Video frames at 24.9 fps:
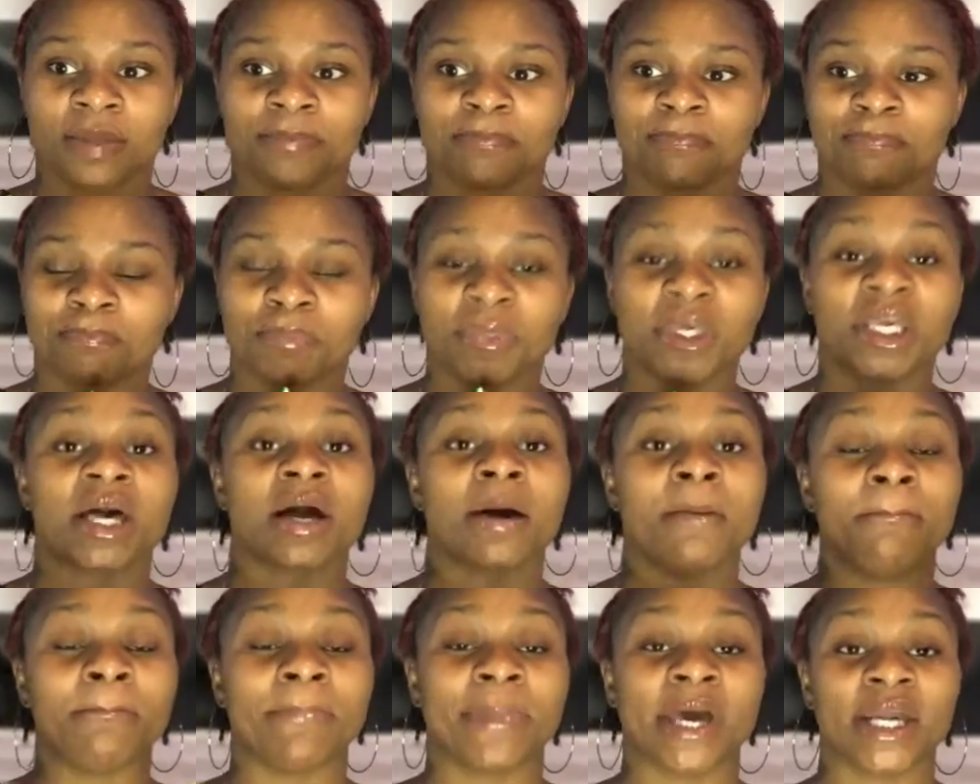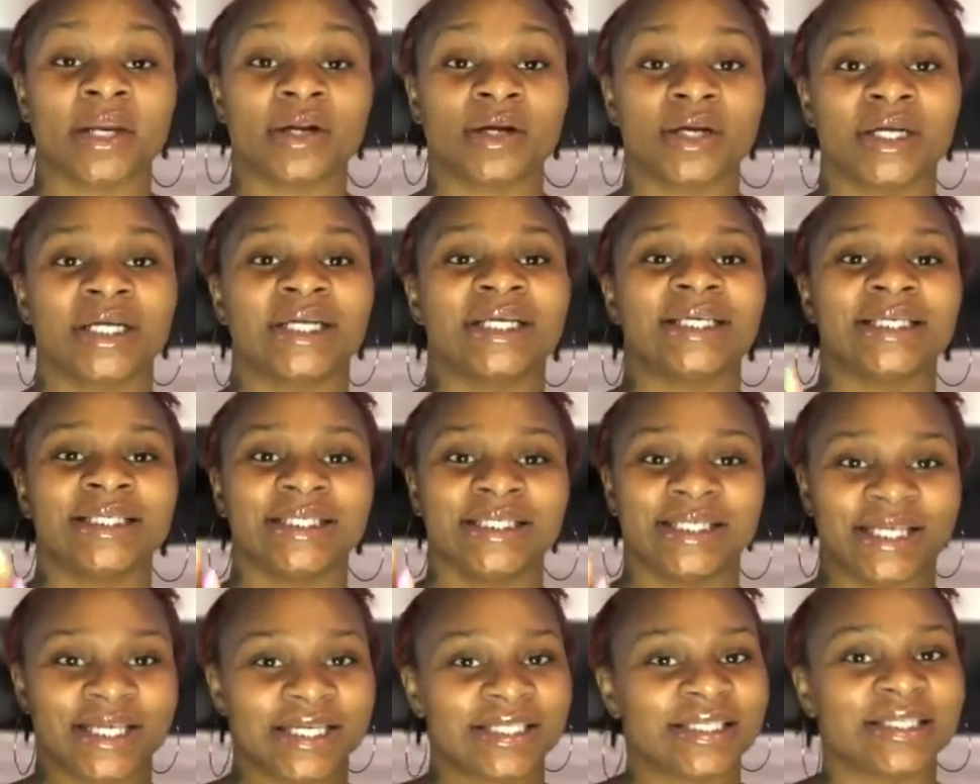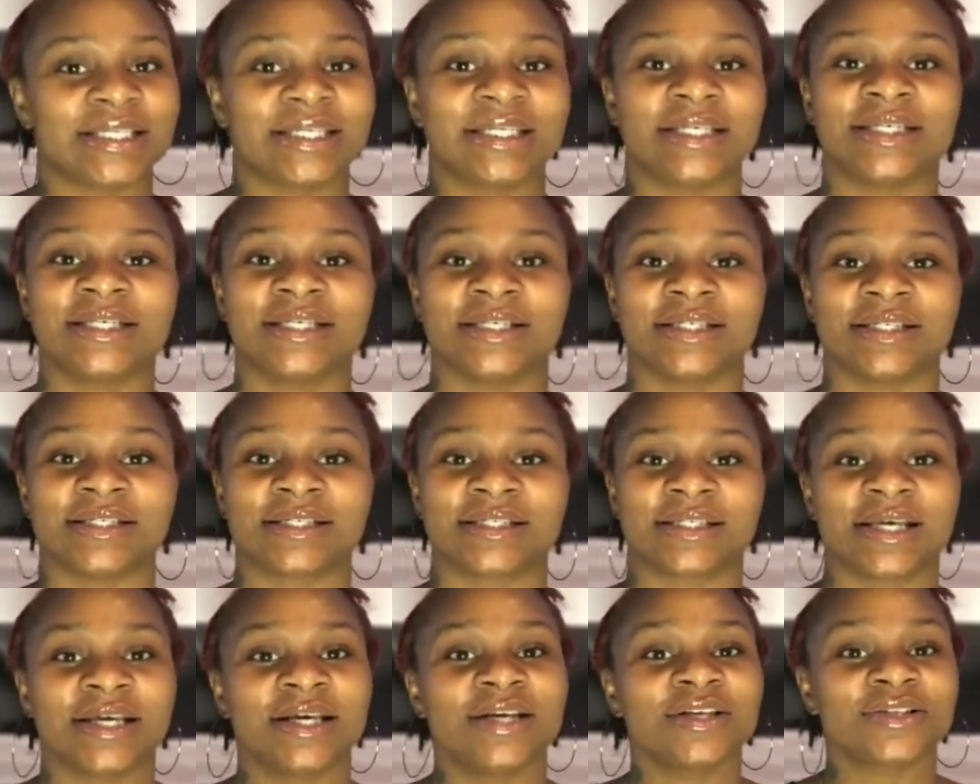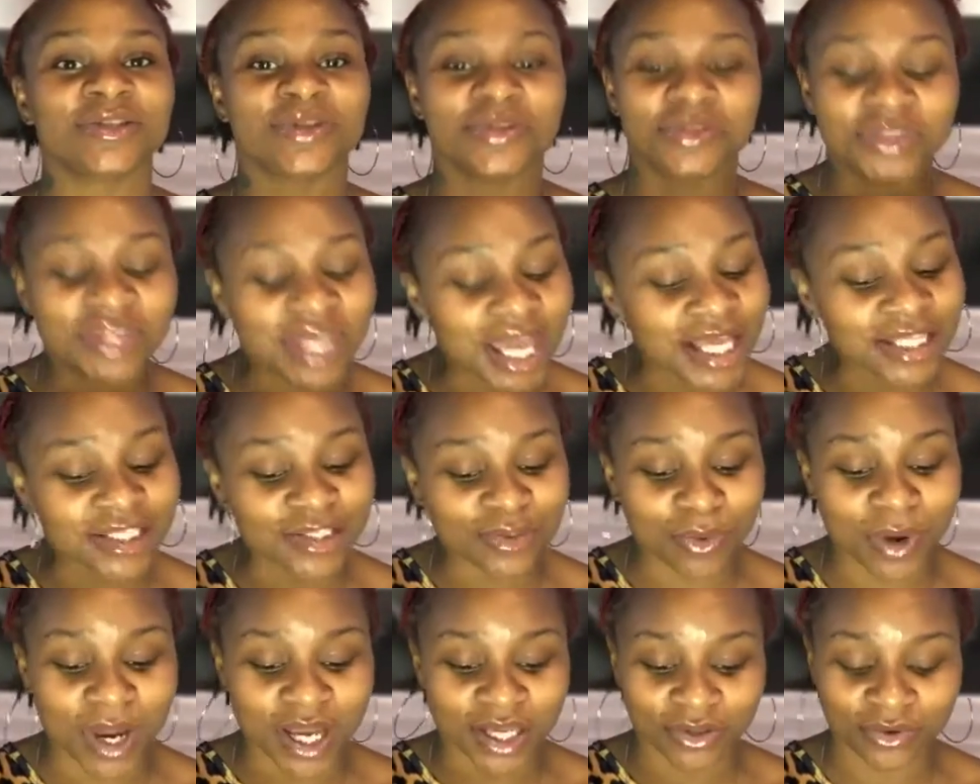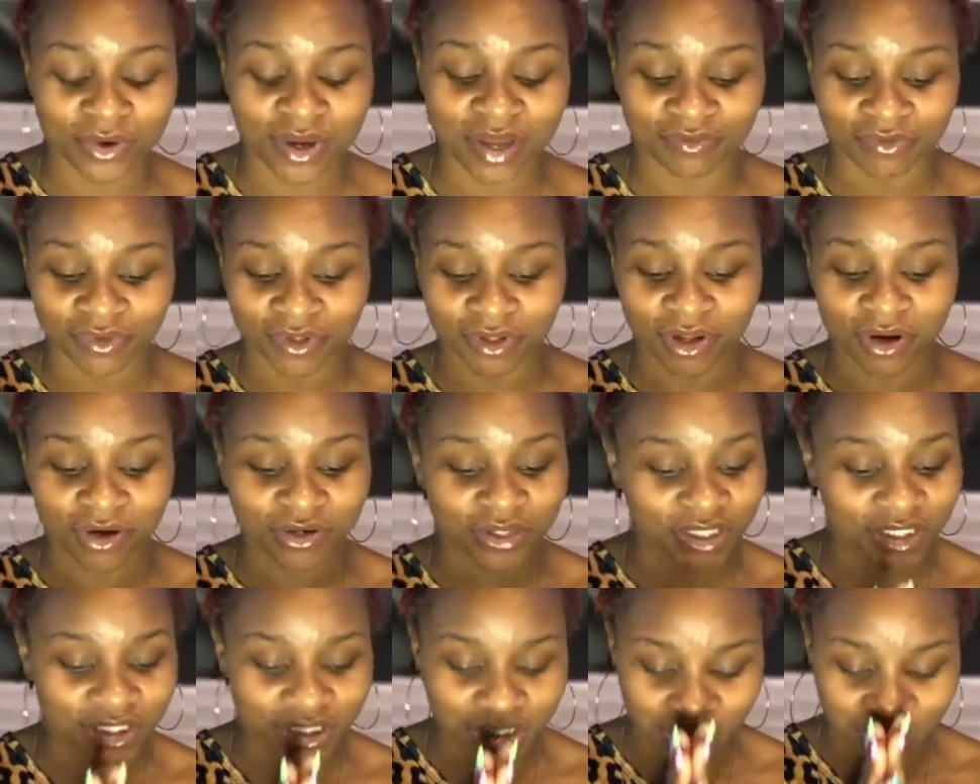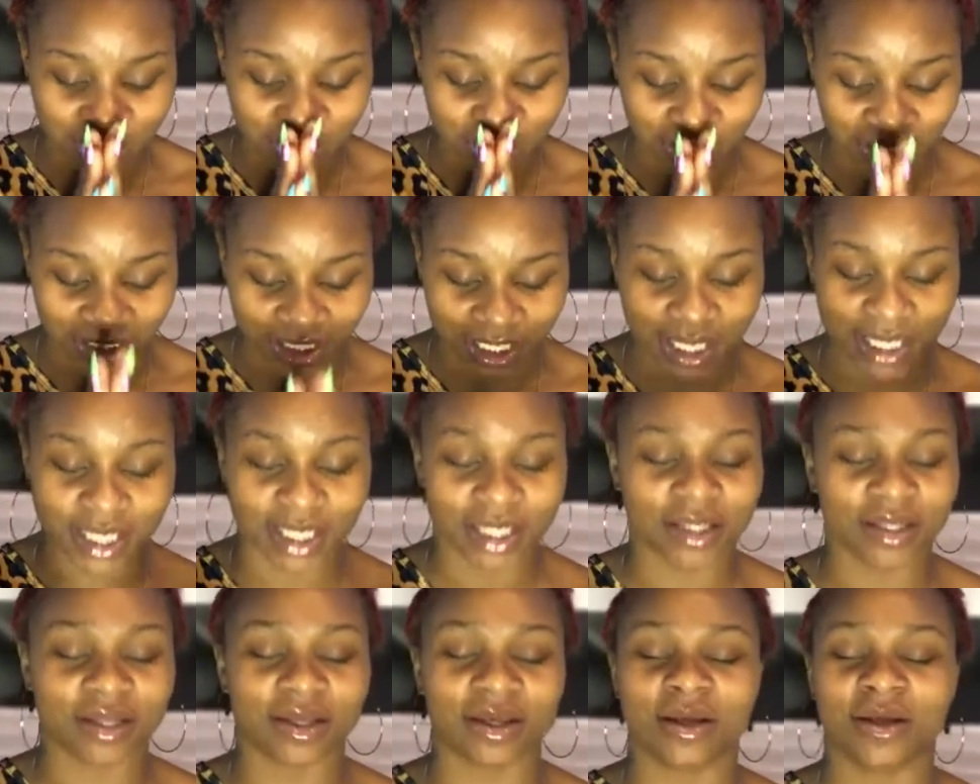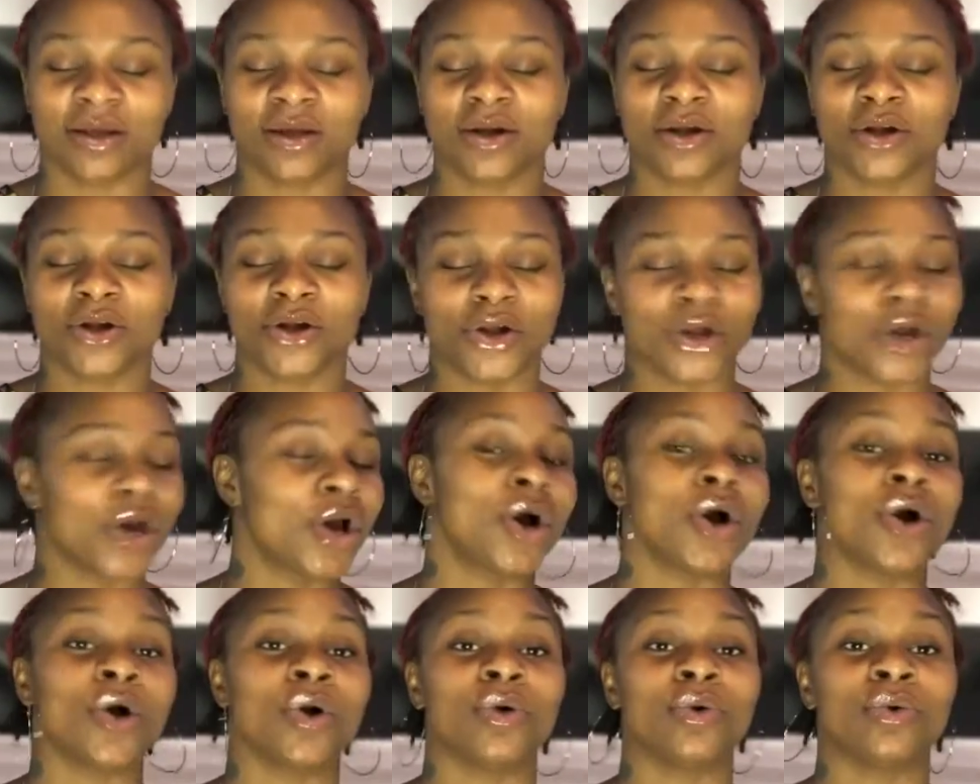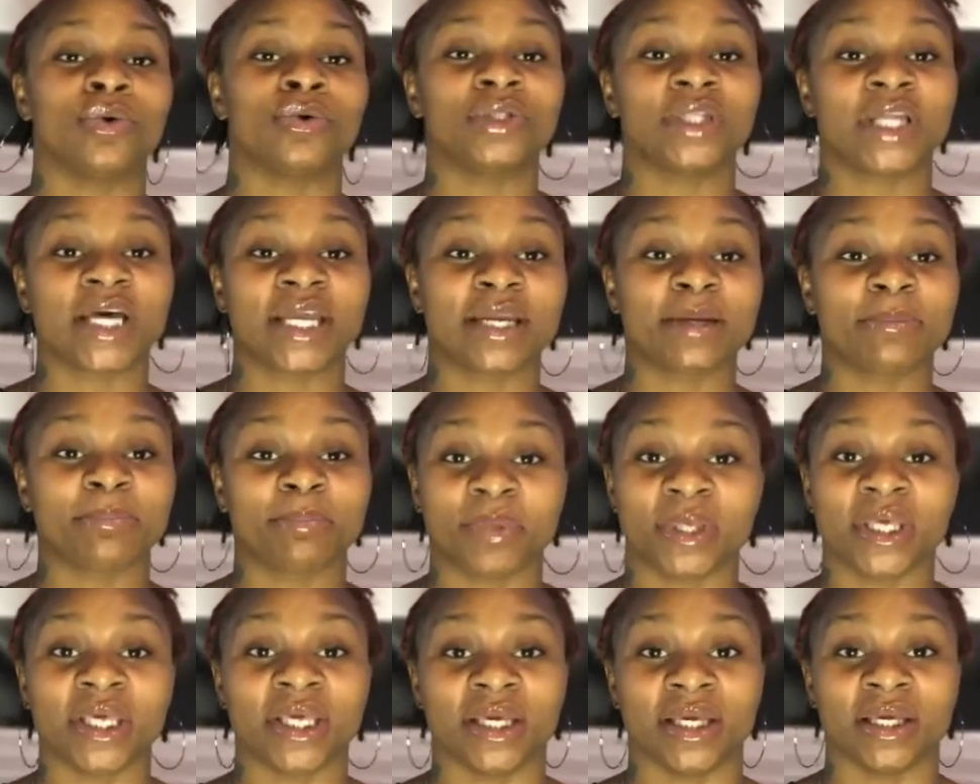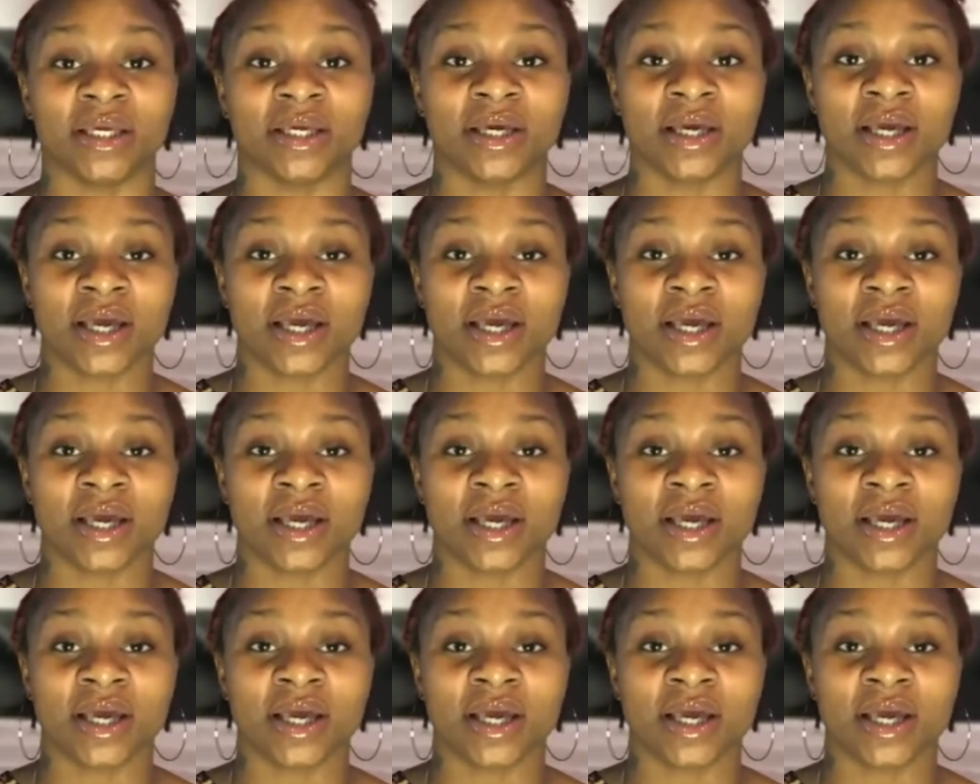become better? Yes, it is. So that's why you have to learn to just let it go. Let it be.